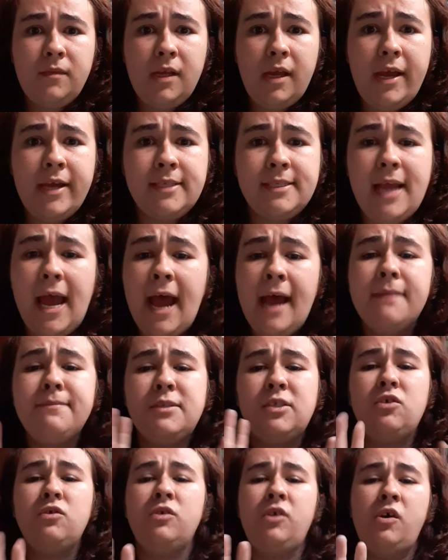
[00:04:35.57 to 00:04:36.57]
is
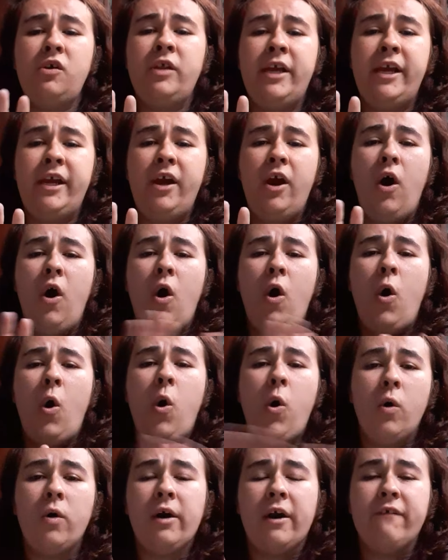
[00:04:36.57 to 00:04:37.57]
absolutely
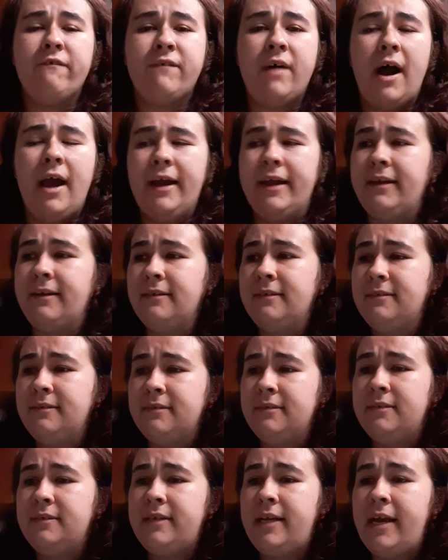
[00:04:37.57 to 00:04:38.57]
horrifying
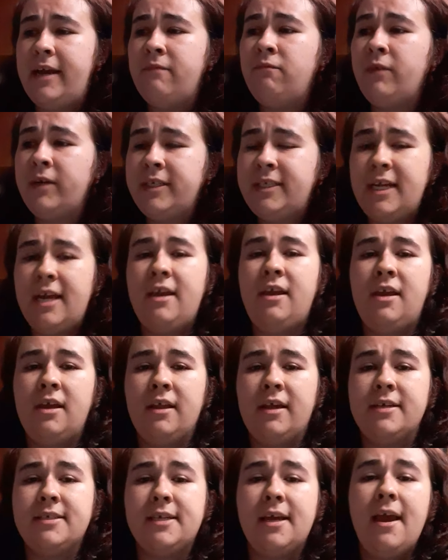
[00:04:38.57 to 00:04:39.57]
and
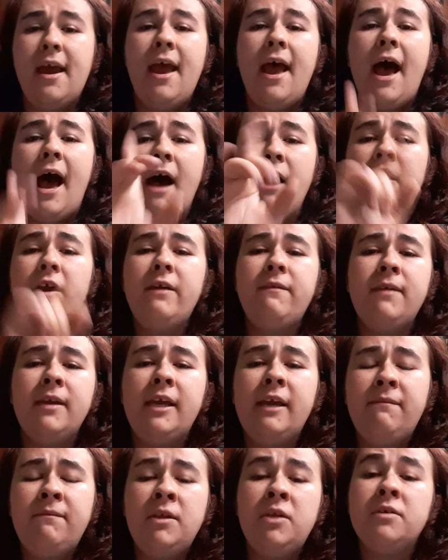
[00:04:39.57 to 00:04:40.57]
ridiculous. I'll even
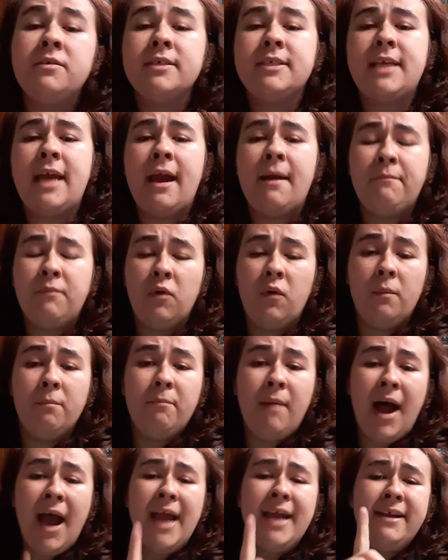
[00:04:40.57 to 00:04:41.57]
give you an example.
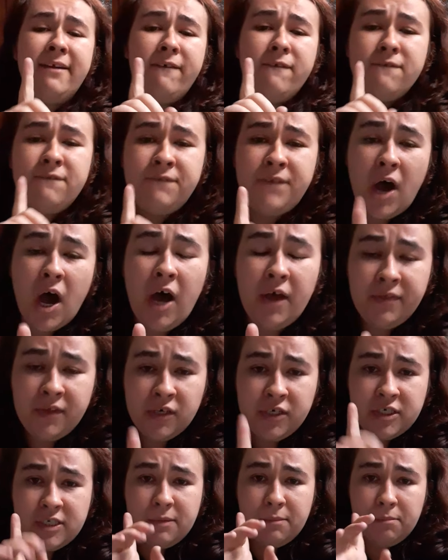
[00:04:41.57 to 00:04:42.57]
My
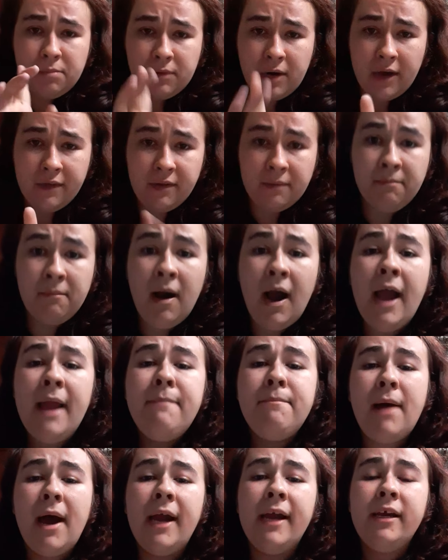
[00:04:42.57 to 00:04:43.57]
father's brother, my
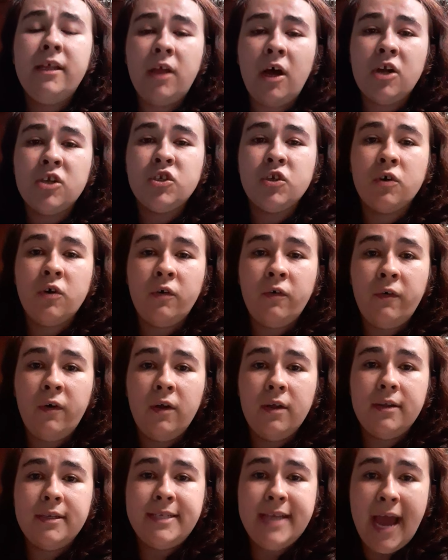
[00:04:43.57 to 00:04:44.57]
biological
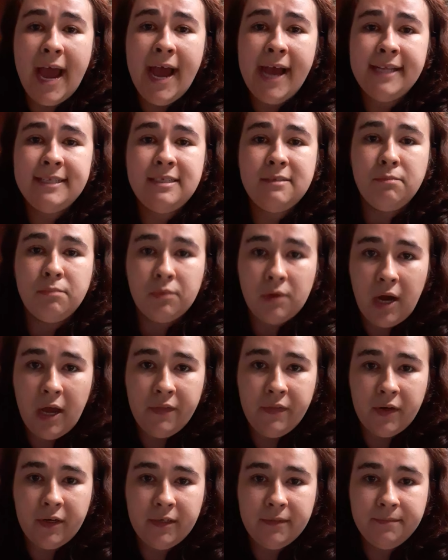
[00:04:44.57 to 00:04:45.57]
dad's
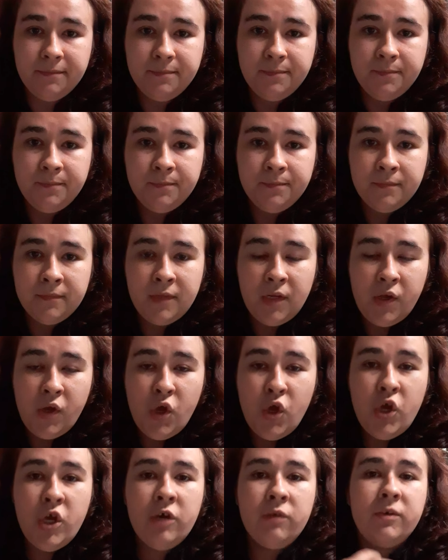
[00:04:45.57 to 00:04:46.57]
brother,
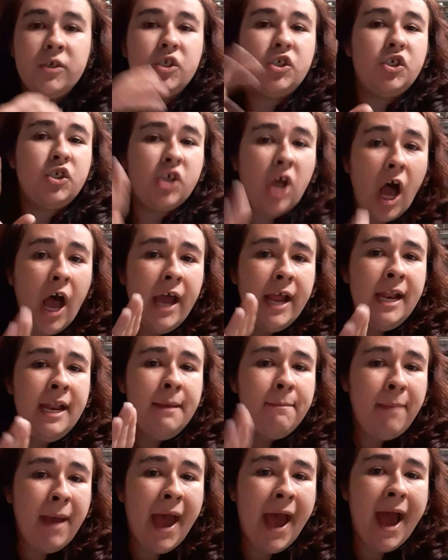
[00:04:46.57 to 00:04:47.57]
who was shot in the
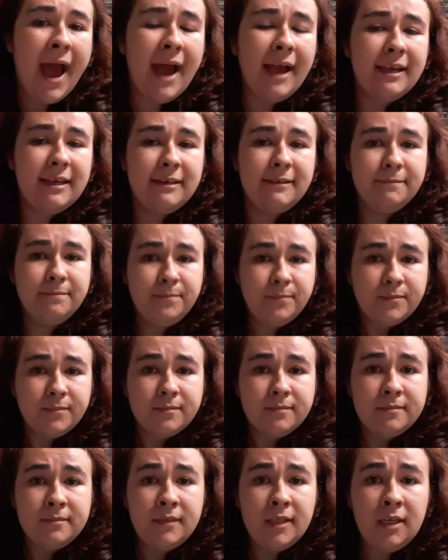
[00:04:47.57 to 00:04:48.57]
back
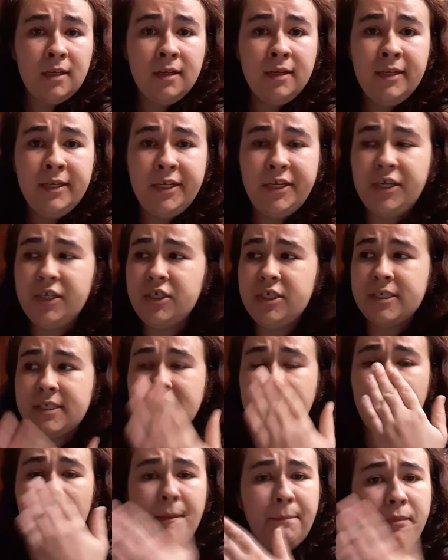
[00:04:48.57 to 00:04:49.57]
here just a
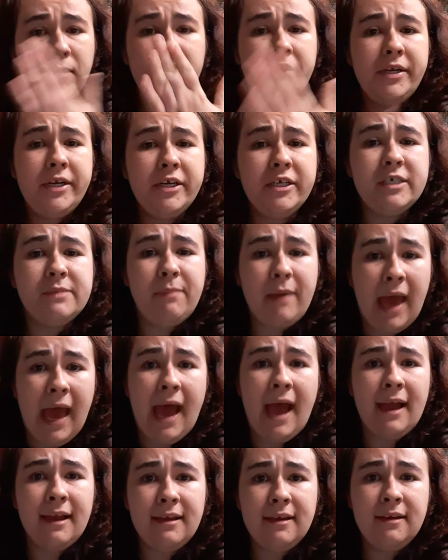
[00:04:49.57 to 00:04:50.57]
couple of years
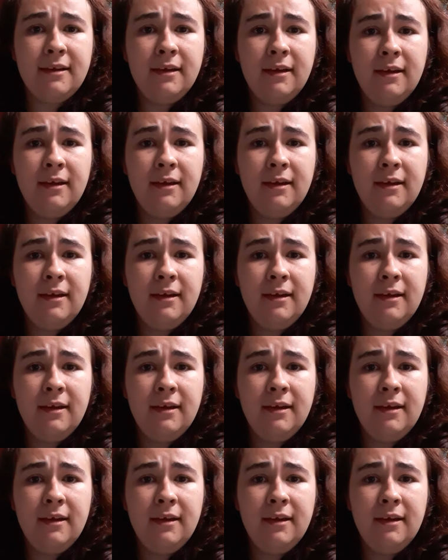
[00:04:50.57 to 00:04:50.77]
back,